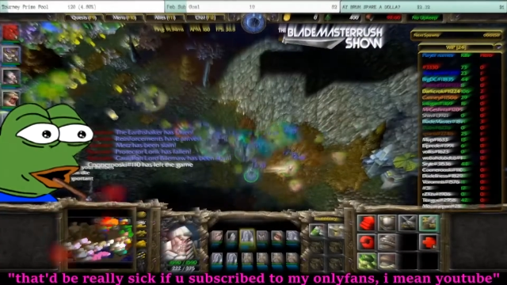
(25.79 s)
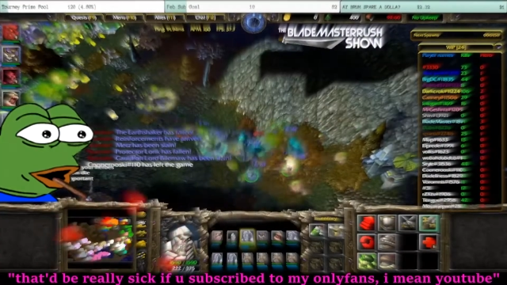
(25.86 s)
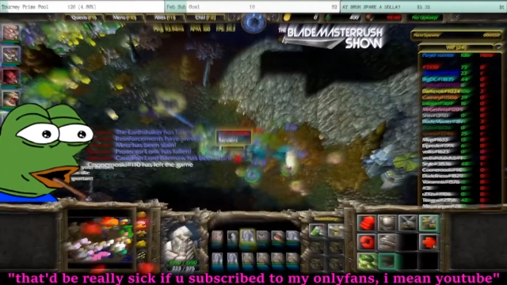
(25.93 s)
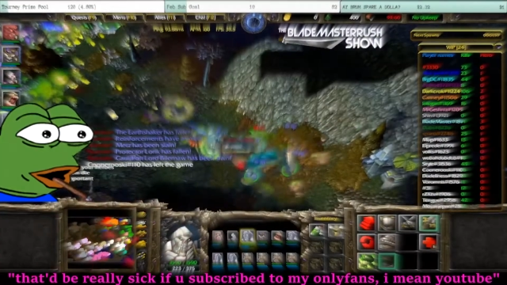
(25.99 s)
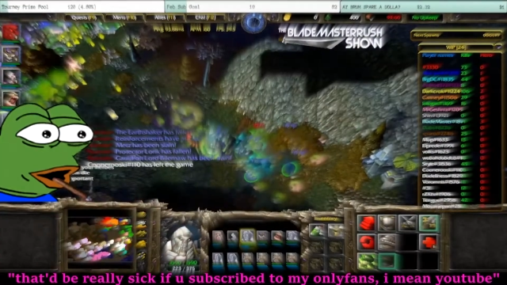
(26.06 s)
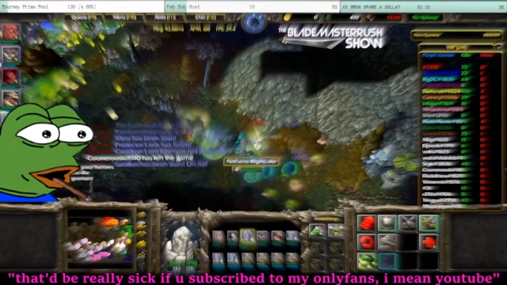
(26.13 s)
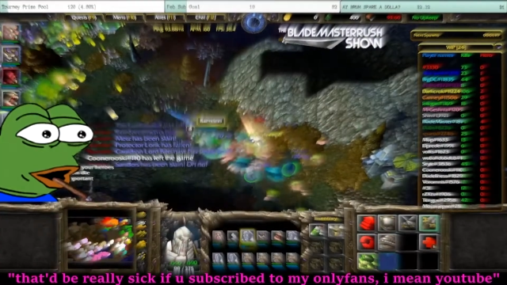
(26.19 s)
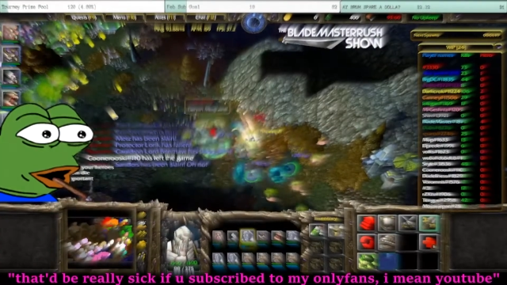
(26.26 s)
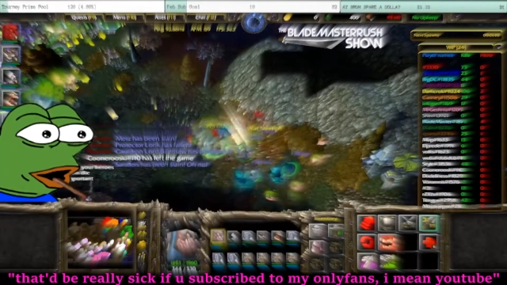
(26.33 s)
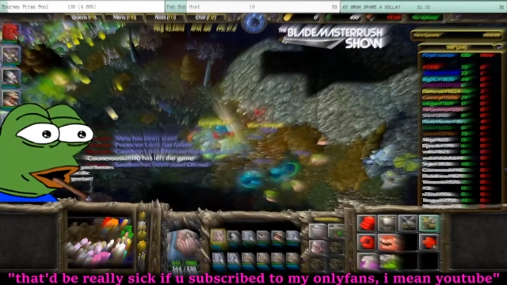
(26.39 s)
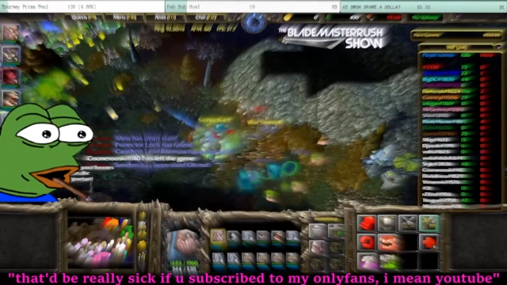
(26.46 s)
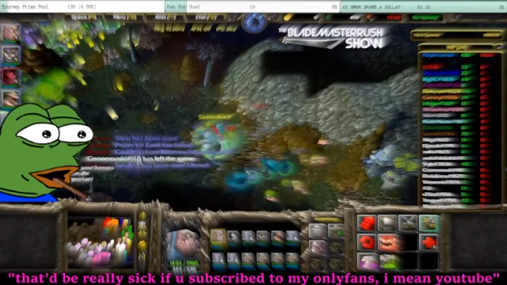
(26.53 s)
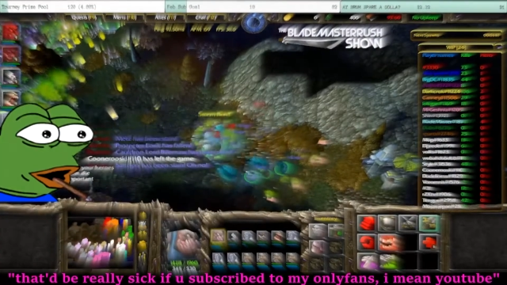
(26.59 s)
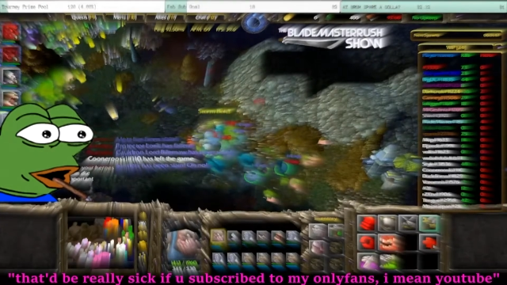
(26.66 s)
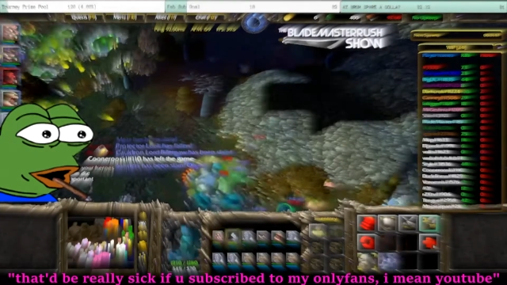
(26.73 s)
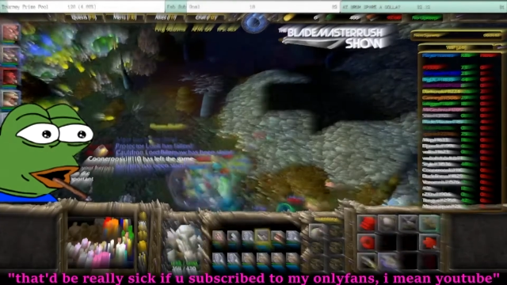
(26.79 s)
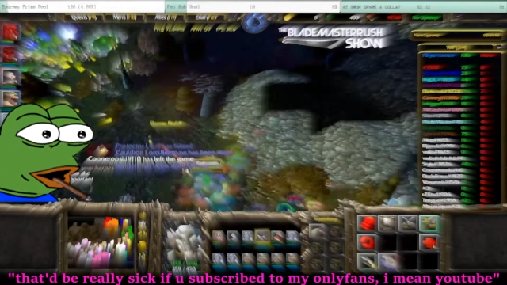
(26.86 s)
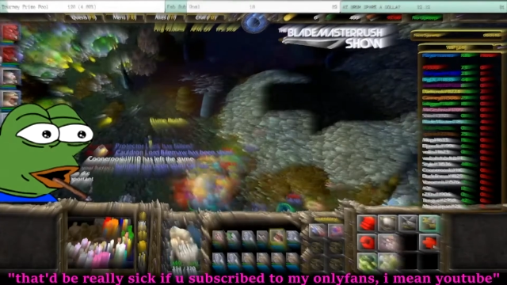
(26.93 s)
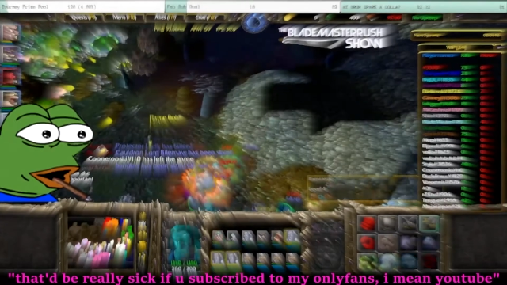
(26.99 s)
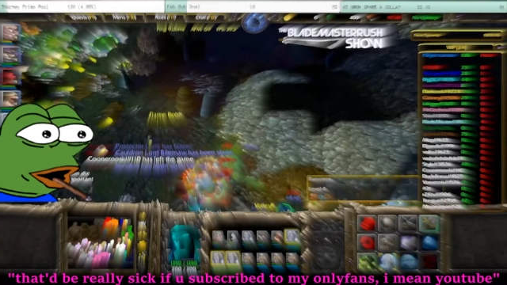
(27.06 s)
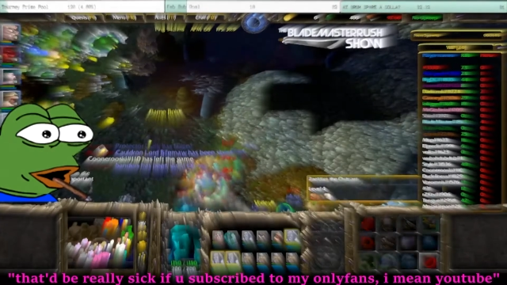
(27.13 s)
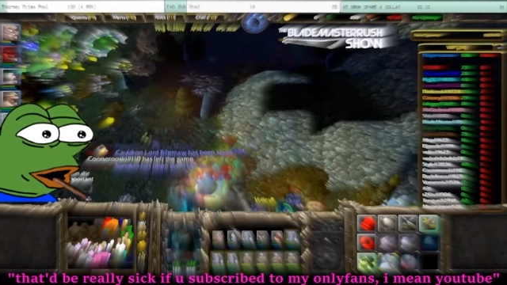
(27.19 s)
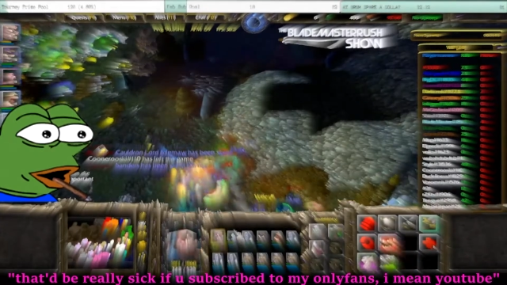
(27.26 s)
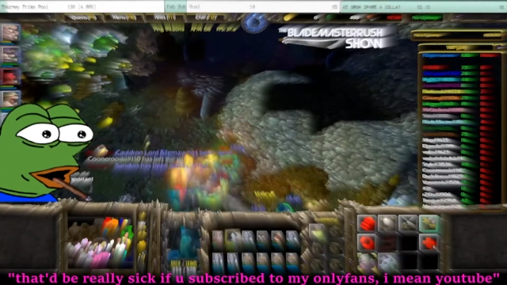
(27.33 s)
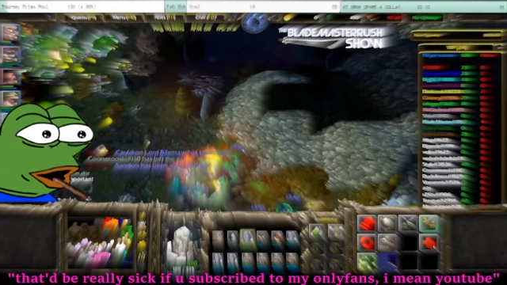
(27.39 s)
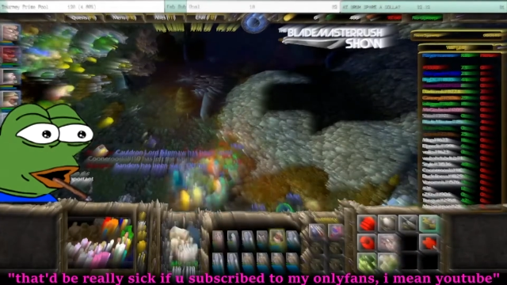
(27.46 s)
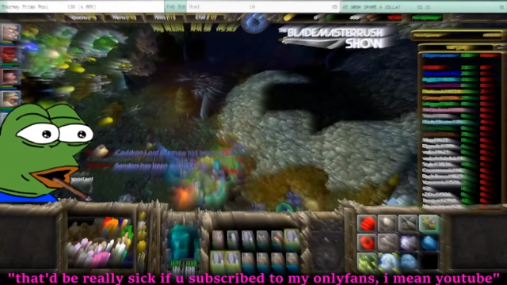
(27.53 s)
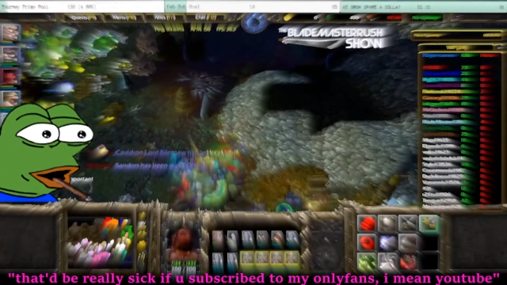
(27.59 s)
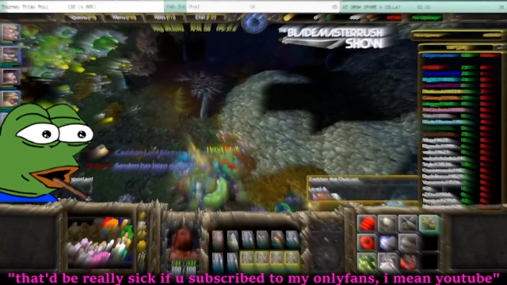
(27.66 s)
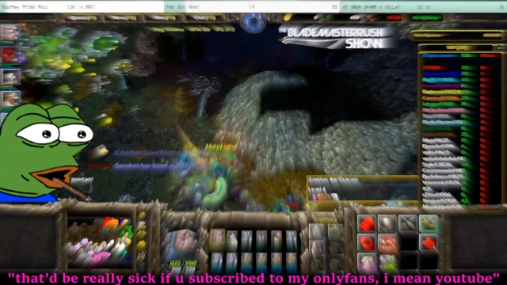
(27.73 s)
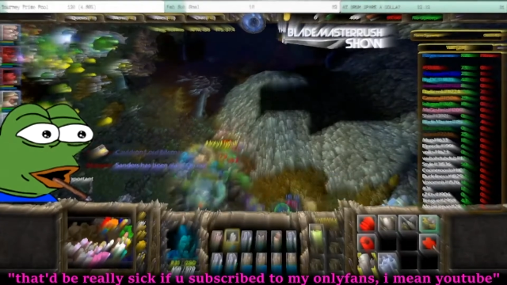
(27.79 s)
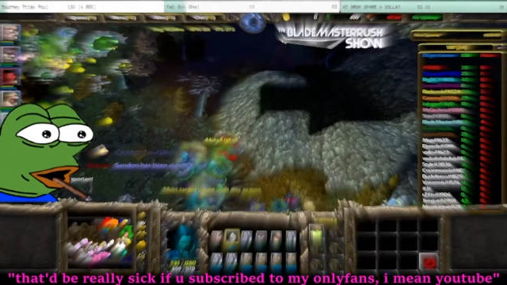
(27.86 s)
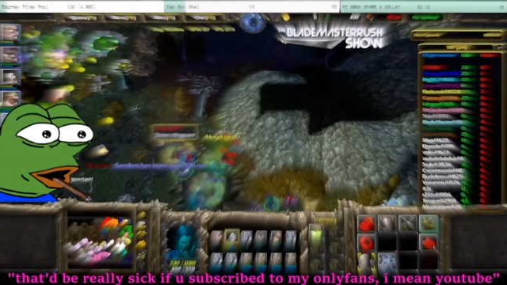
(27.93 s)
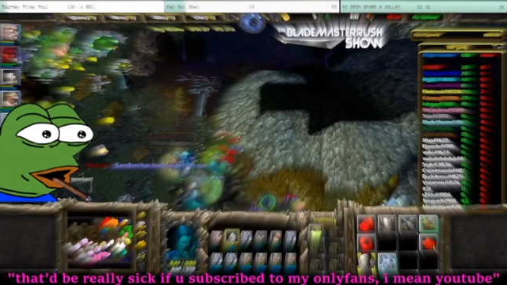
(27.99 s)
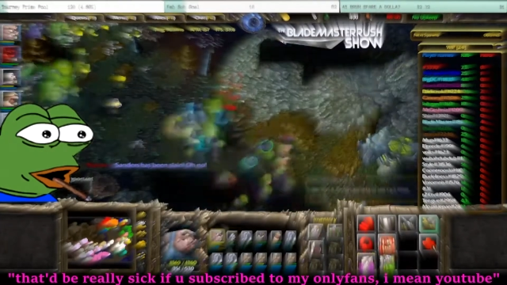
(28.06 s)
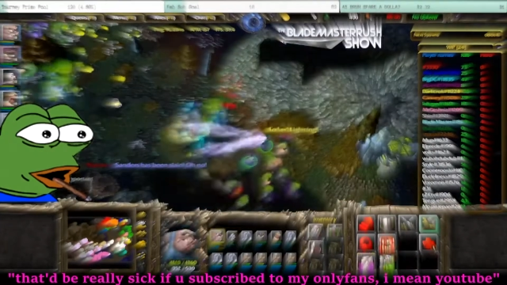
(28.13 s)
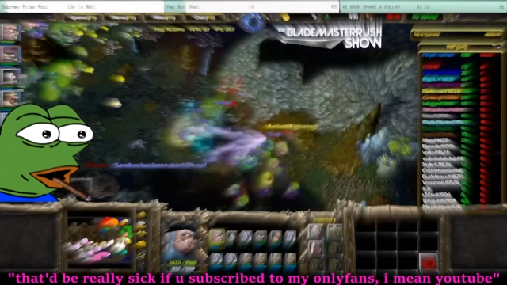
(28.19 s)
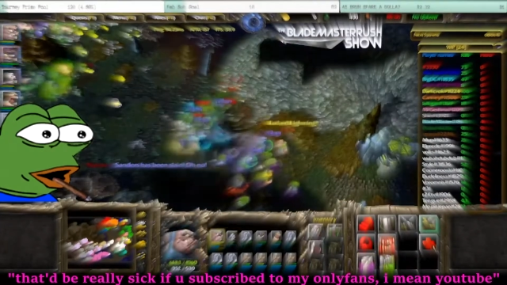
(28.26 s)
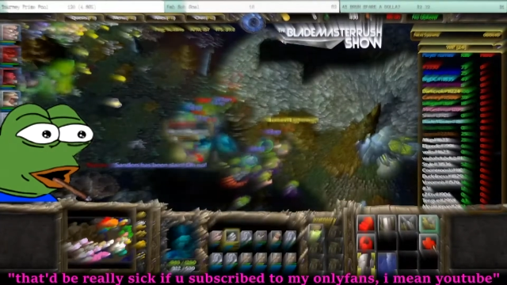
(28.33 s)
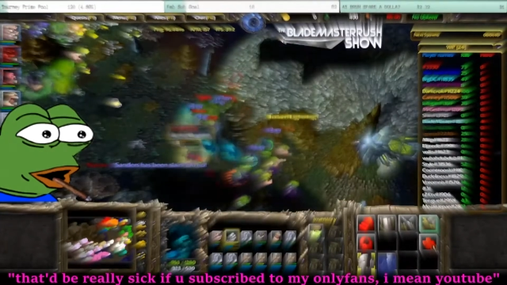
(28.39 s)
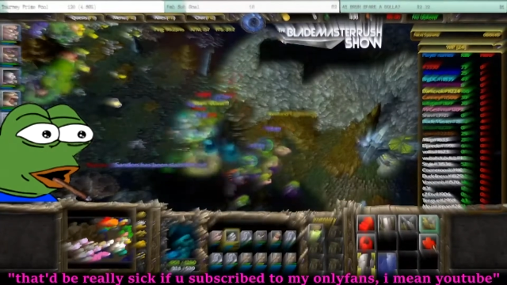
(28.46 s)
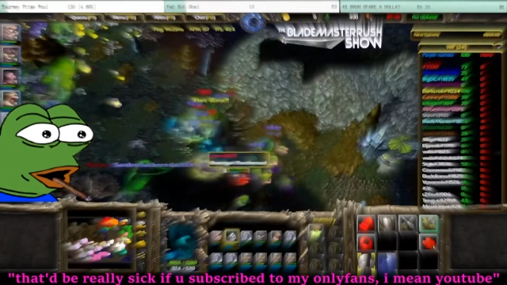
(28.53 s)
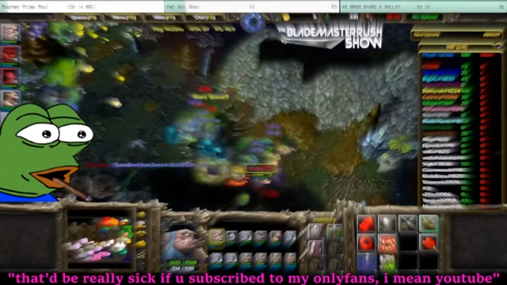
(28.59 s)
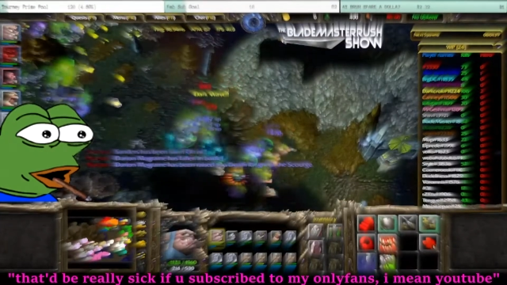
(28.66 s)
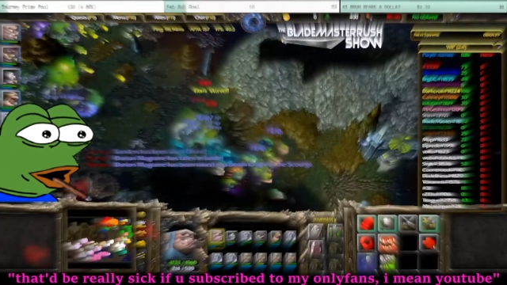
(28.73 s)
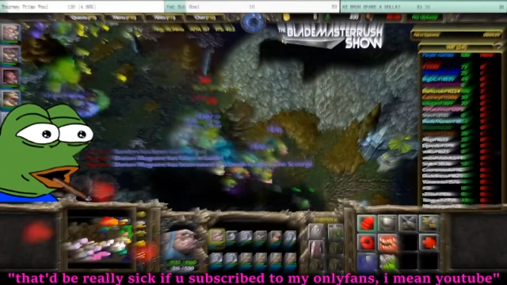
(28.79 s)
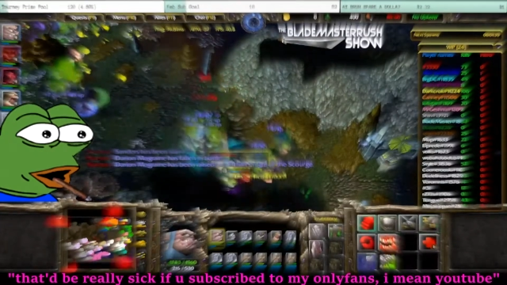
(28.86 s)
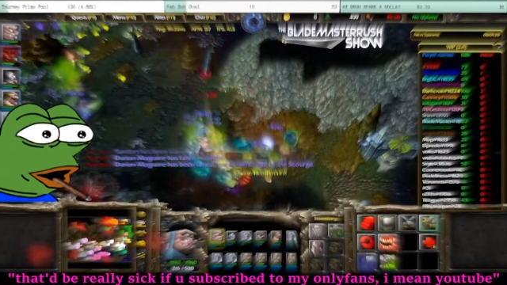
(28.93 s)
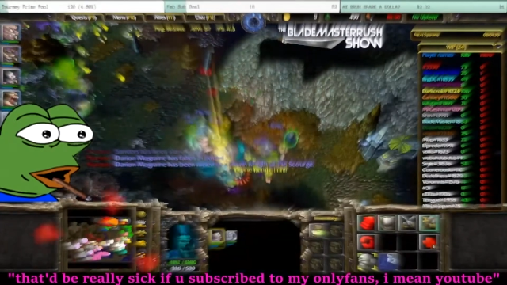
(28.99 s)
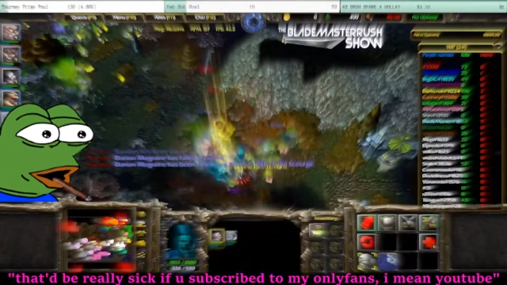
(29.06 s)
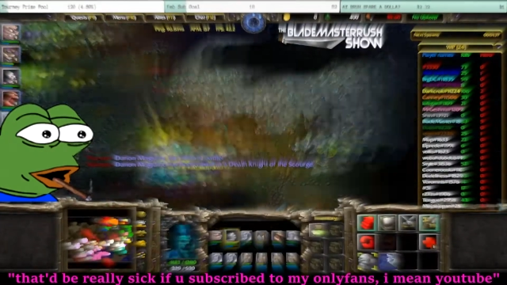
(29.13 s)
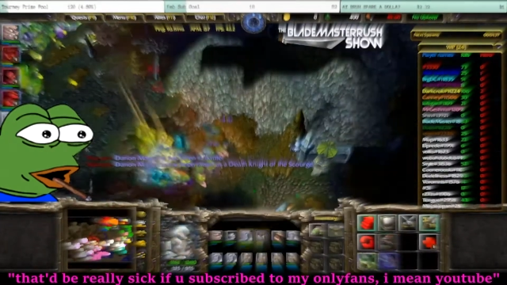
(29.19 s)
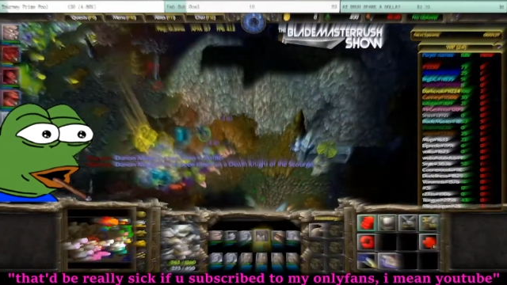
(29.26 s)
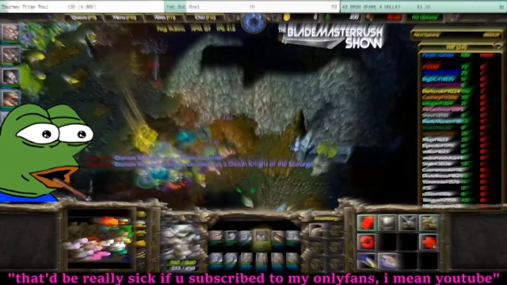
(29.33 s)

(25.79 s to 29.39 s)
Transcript: [unreadable: no face in view]